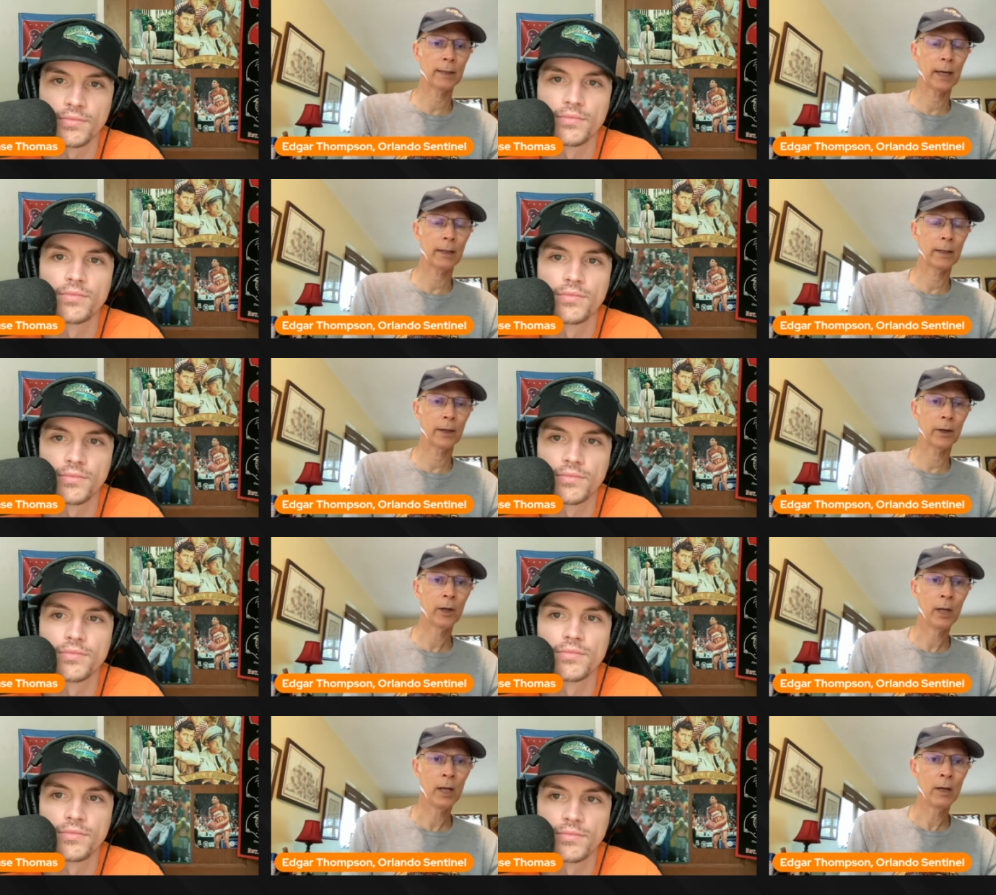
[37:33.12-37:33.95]
Speaker 1: that
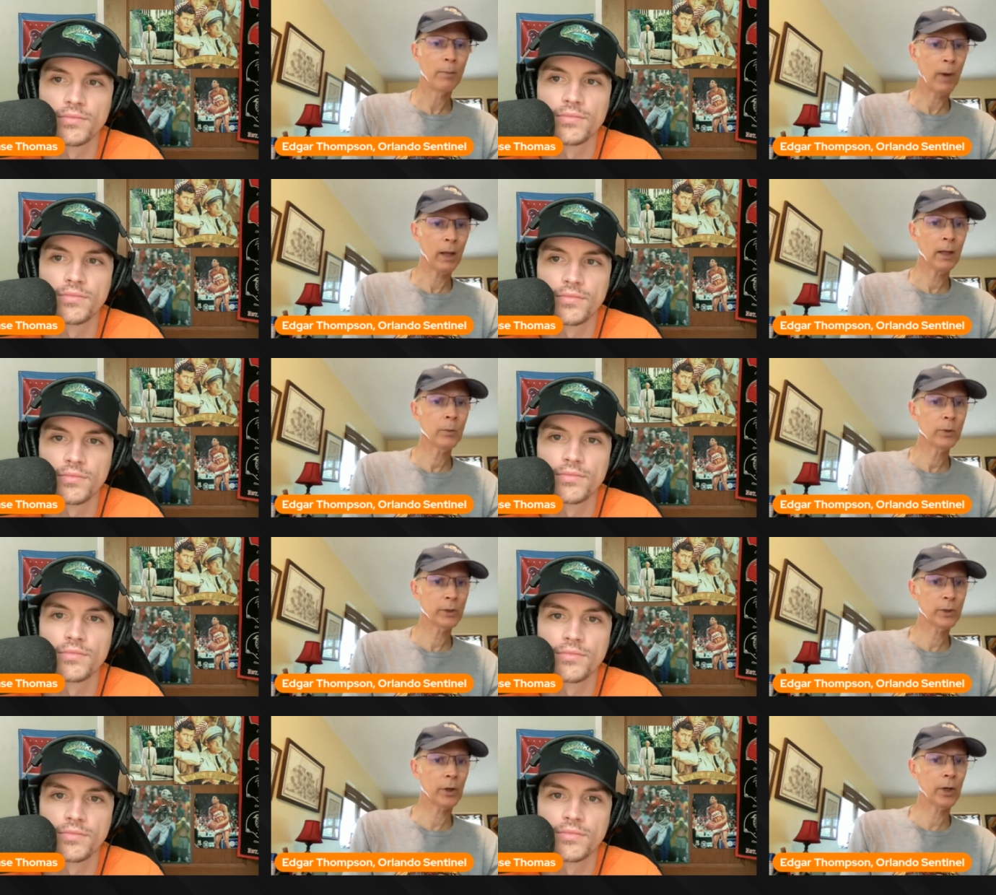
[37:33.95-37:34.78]
year. Mullen
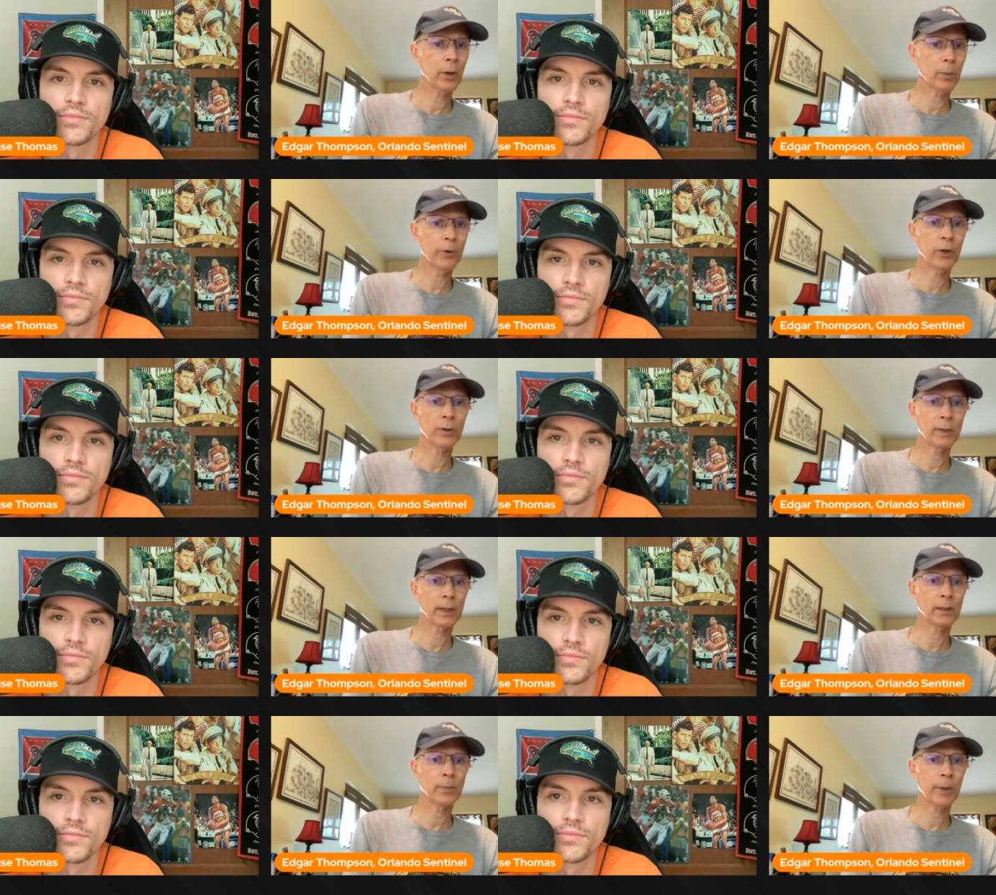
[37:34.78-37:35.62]
was good at
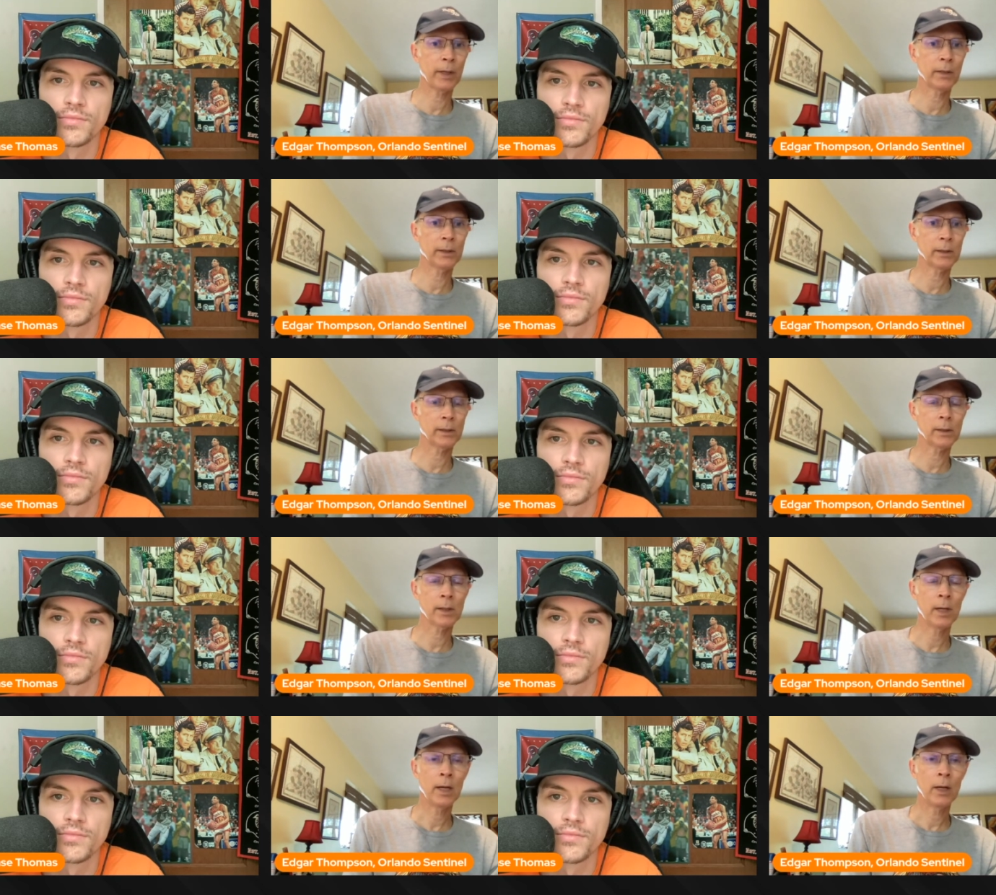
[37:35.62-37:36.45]
using his
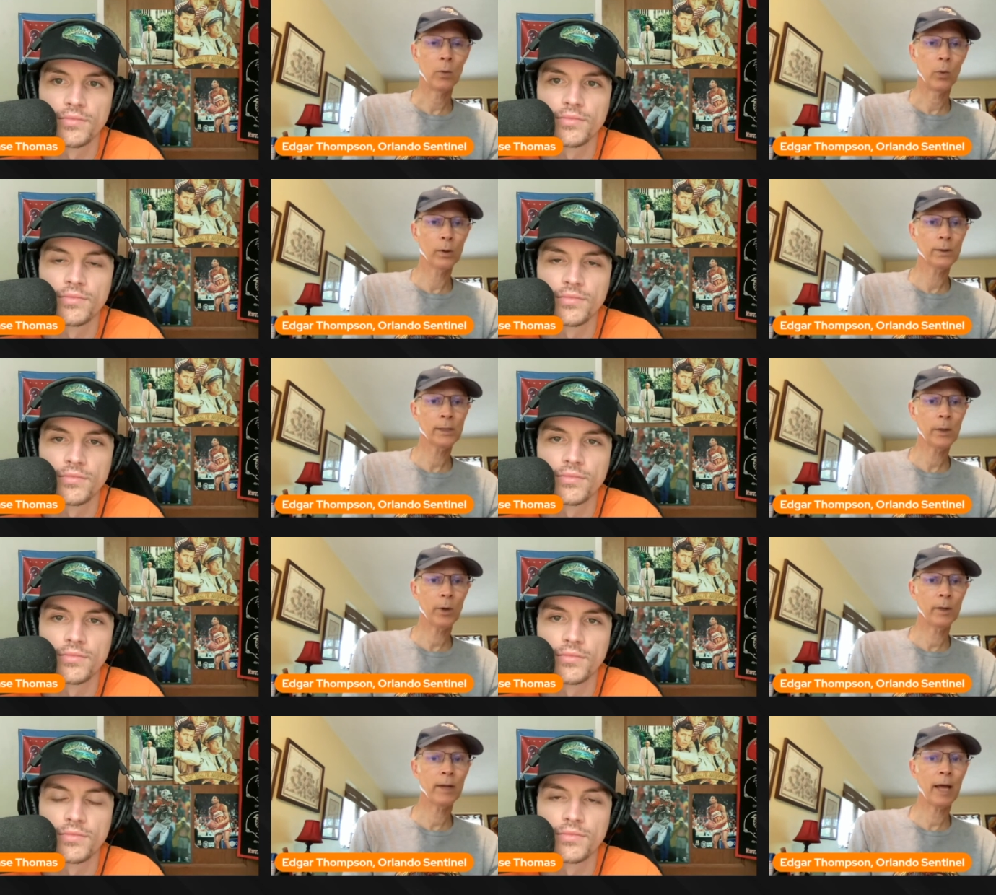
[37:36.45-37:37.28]
pieces. We'll see
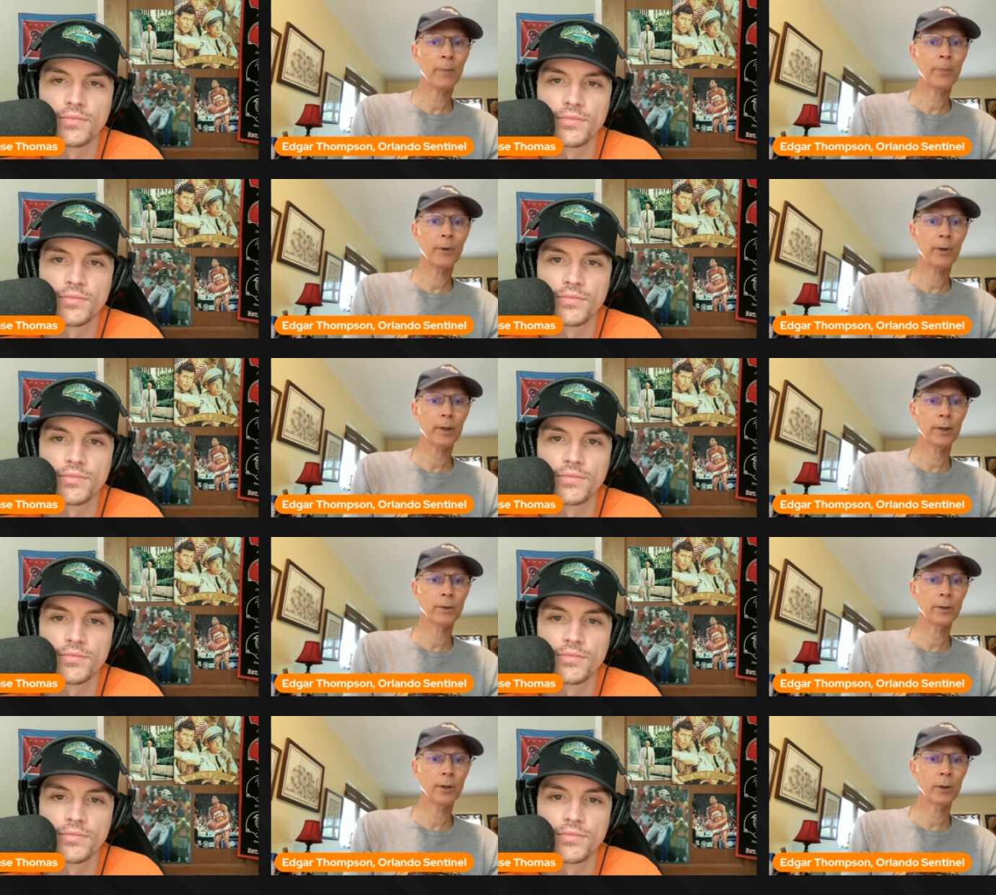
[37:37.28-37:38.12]
what Napier
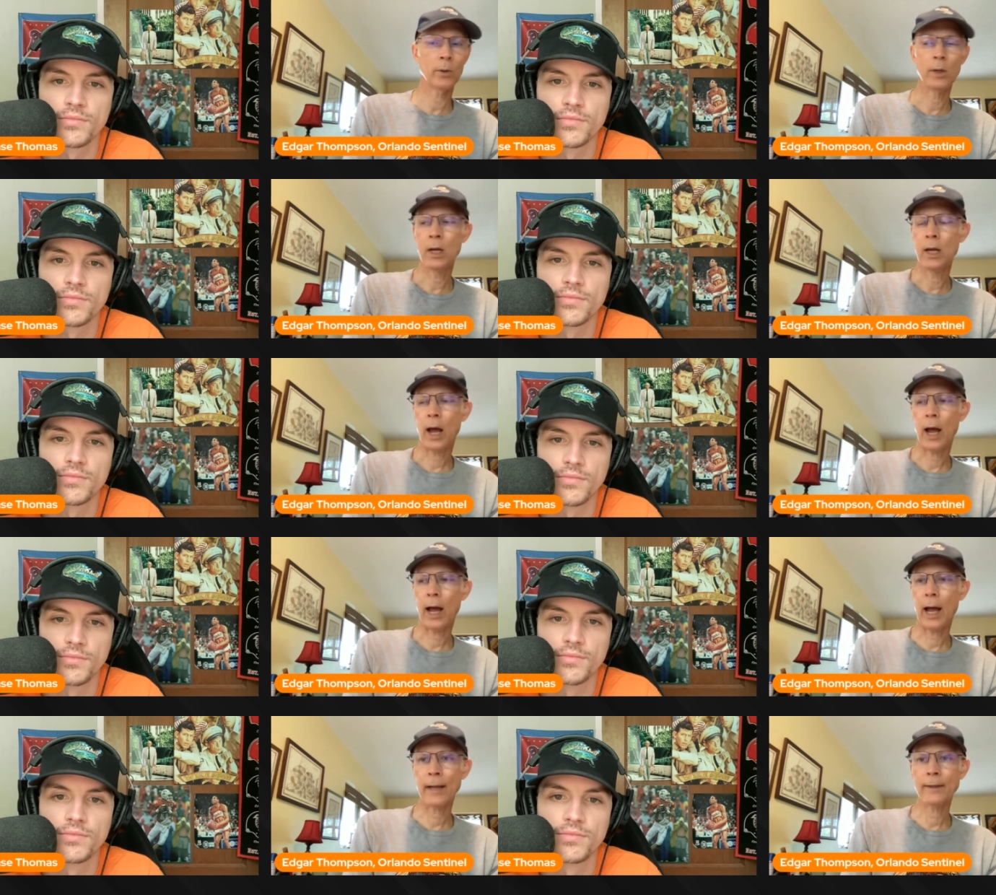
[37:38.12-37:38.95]
can do.
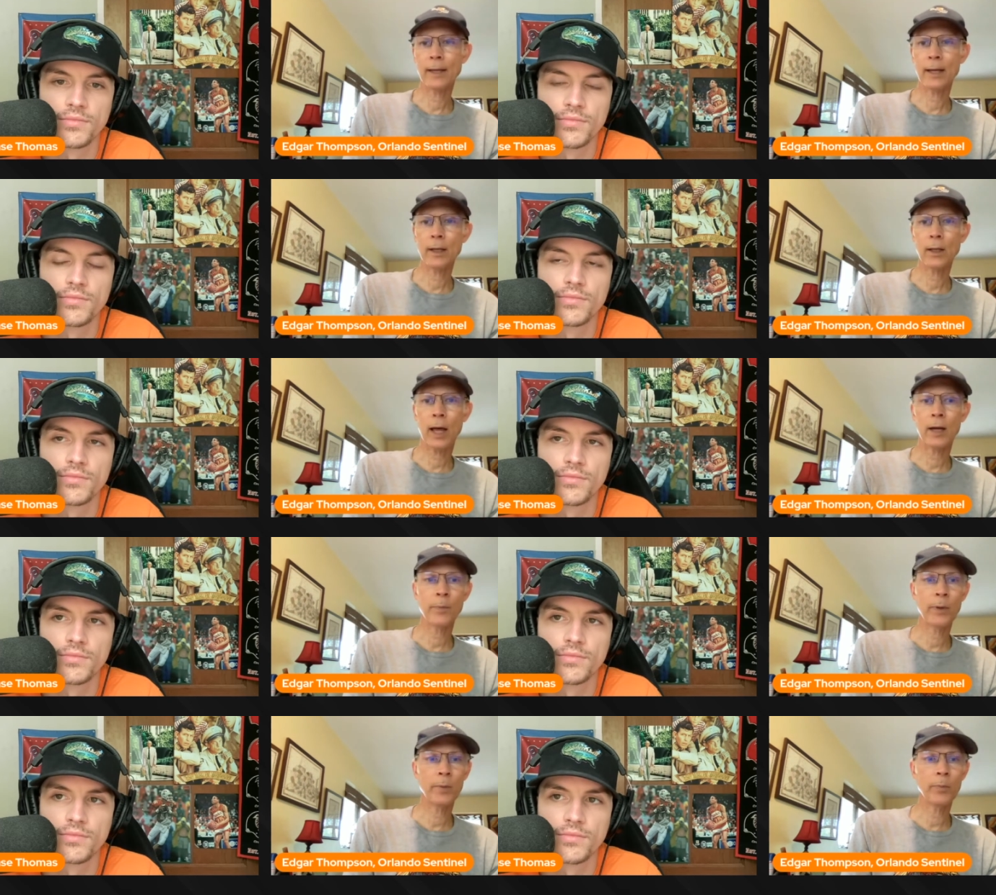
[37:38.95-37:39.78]
I, I think a lot
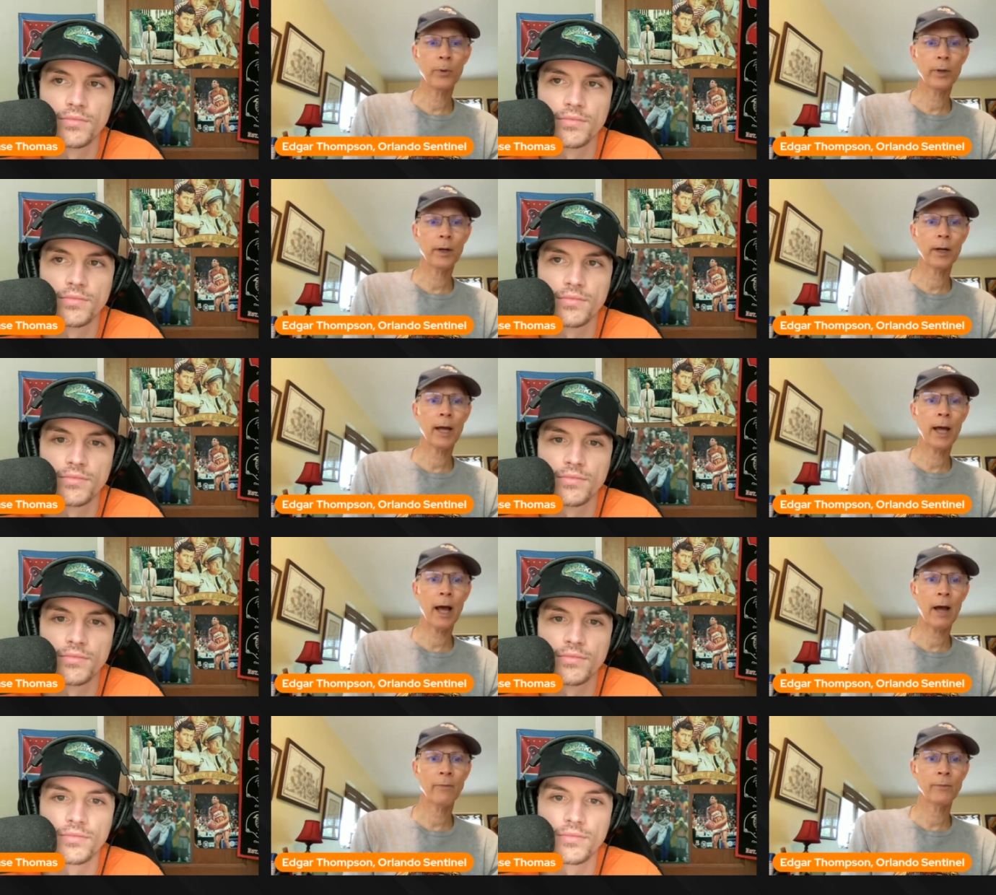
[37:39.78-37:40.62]
of people are going to
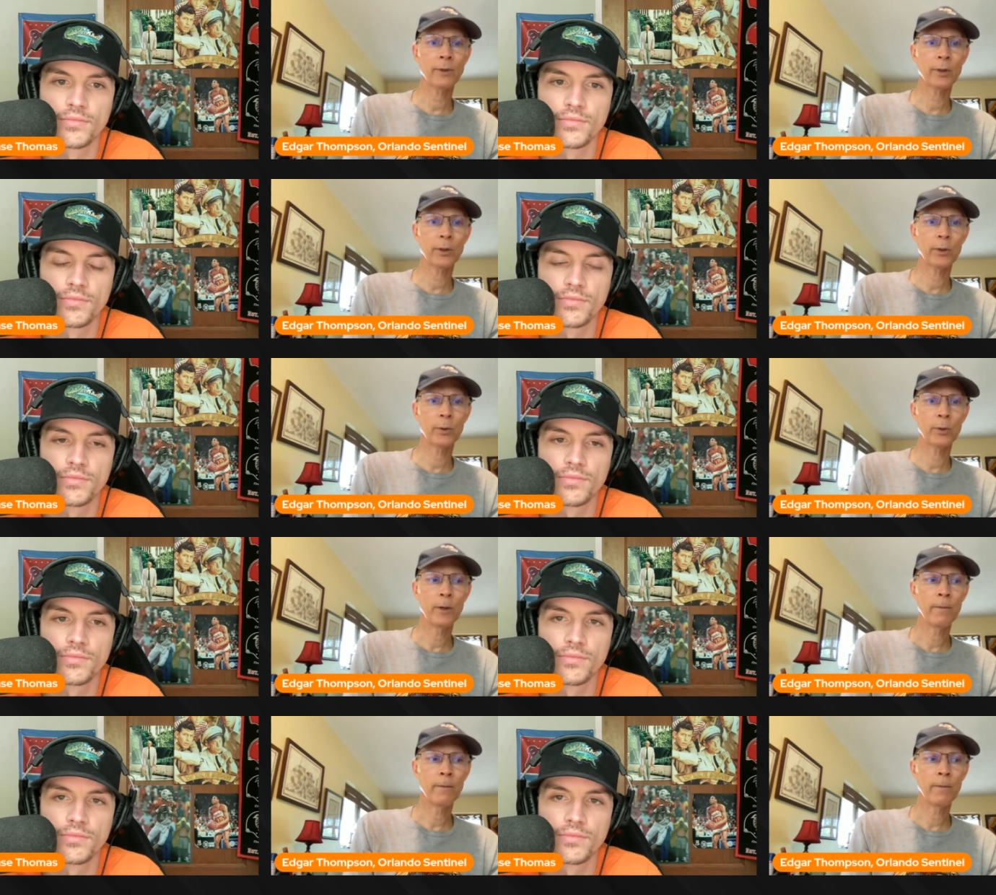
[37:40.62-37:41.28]
have to